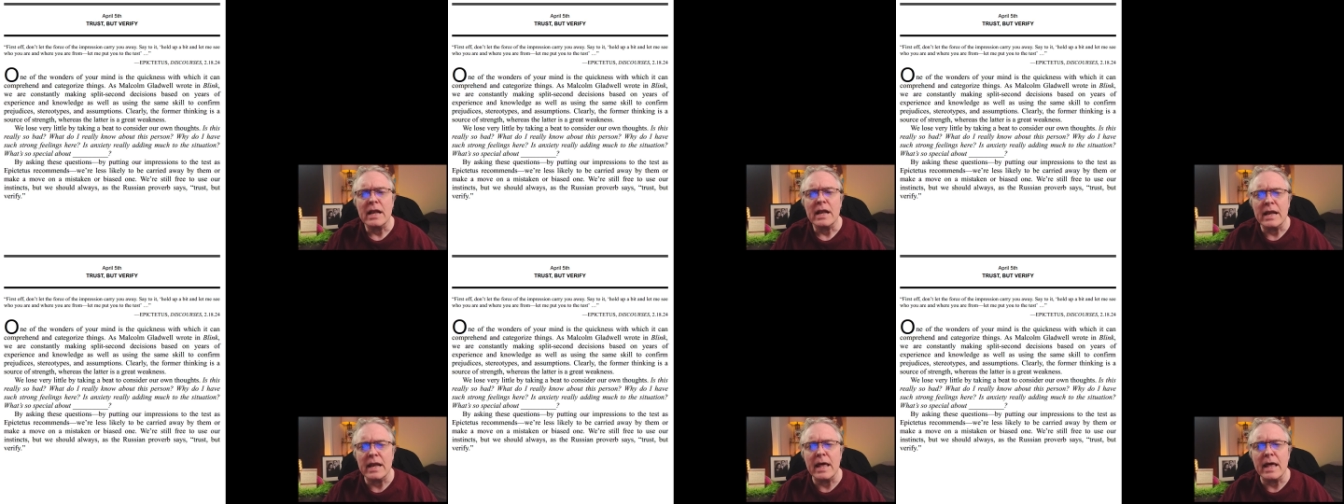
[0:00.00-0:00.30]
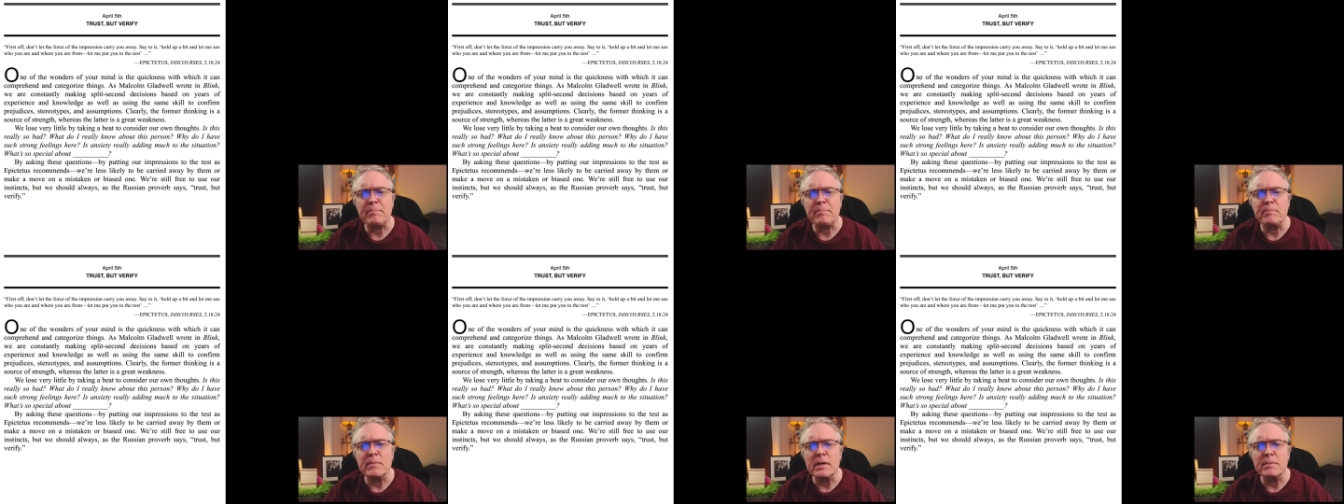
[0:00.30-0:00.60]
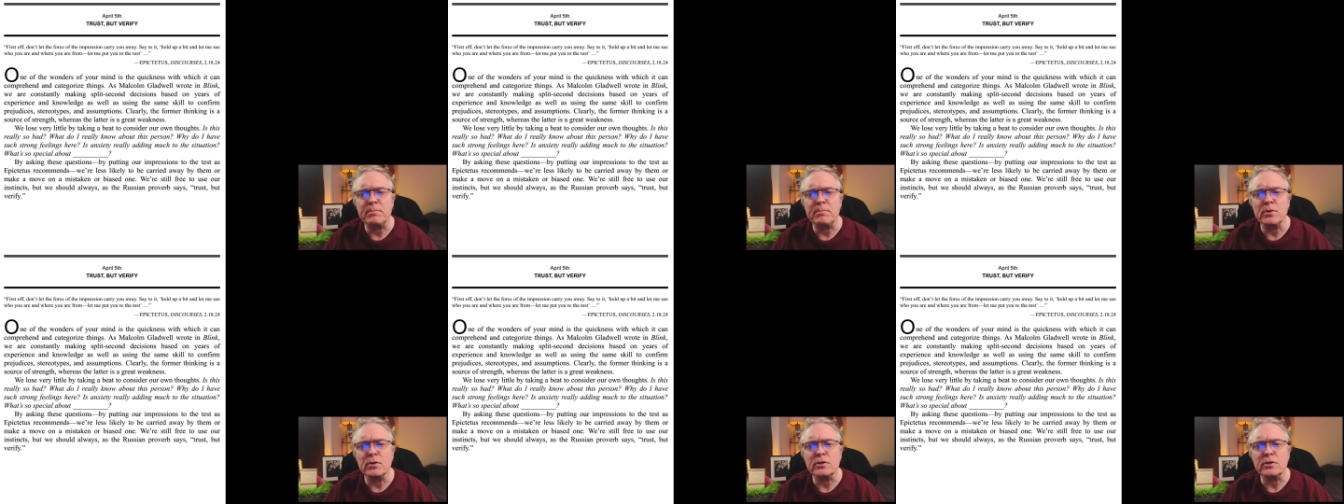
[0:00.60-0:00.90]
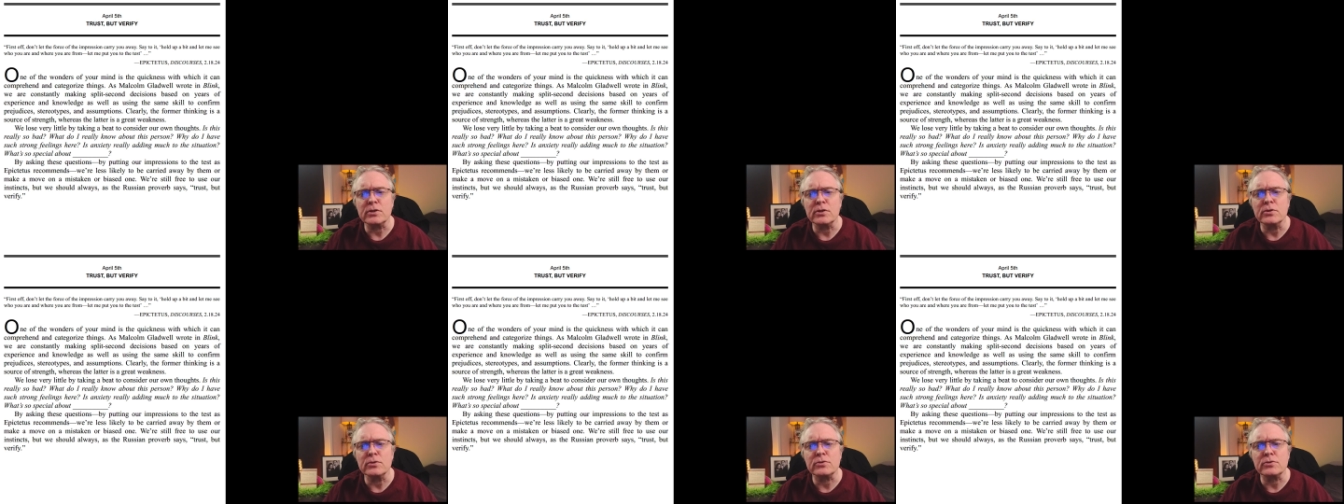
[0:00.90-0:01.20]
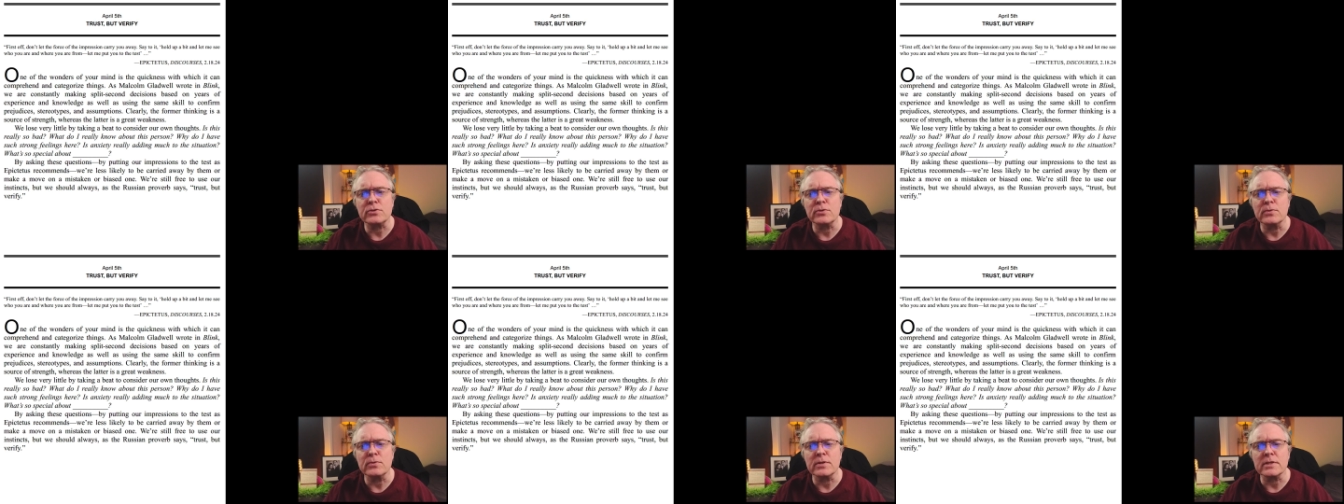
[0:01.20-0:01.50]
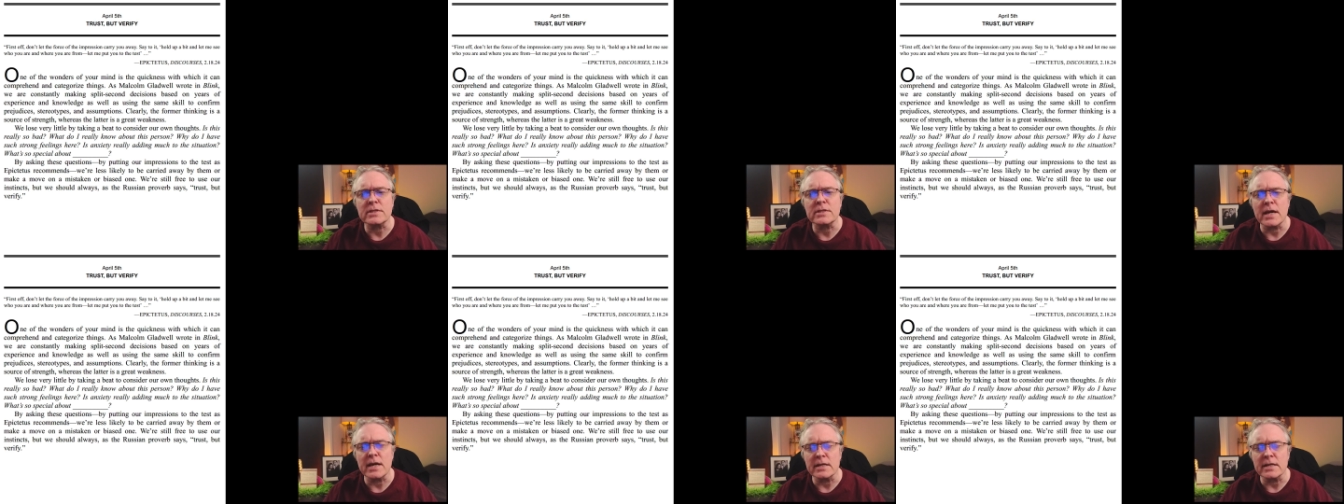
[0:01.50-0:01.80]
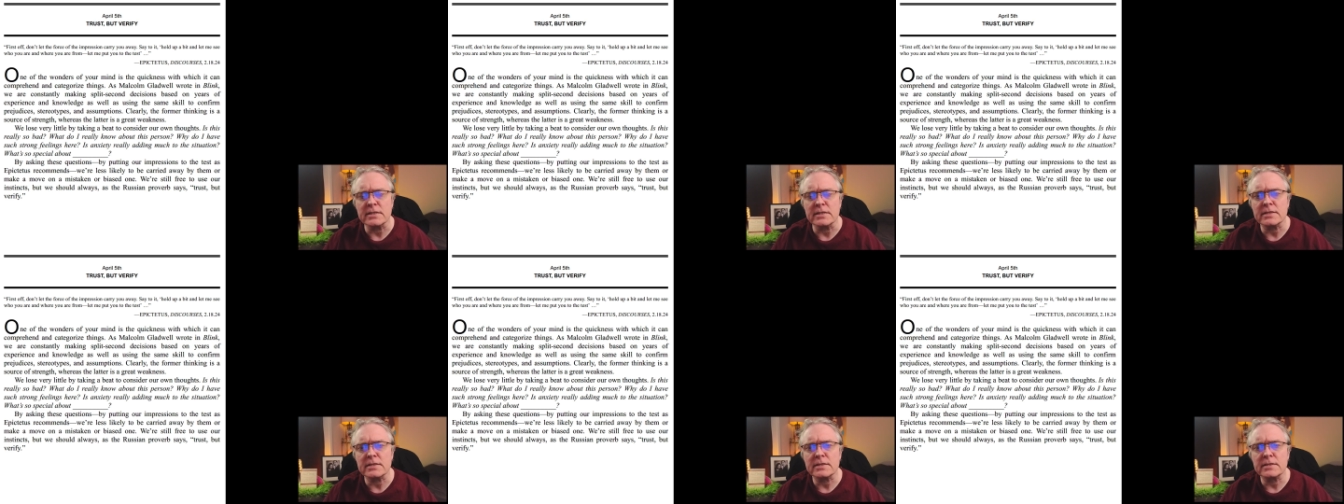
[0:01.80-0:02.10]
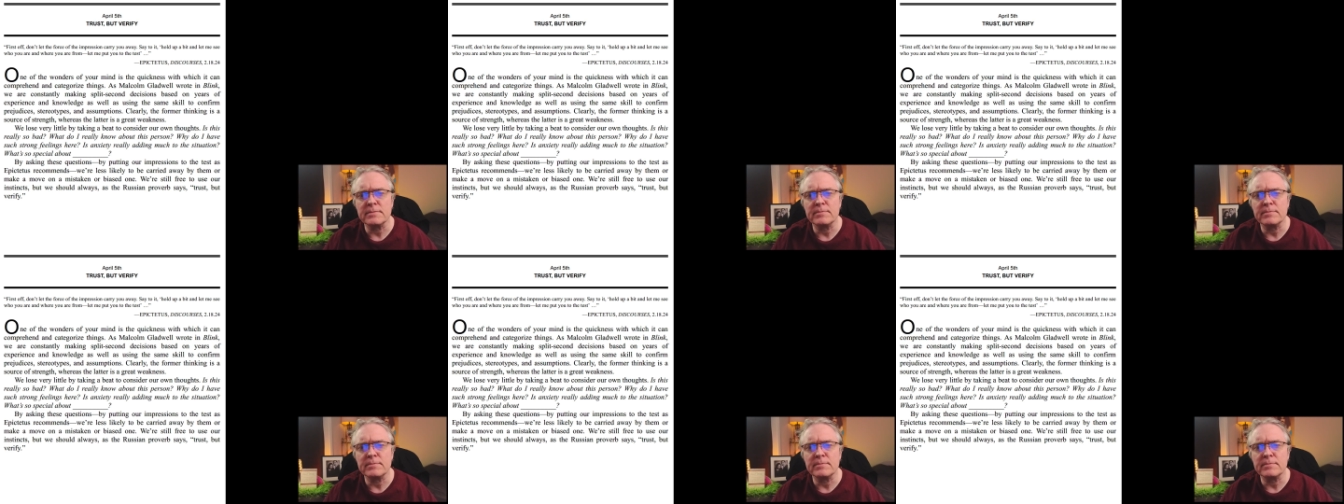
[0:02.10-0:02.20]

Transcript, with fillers: Let me put you to the test.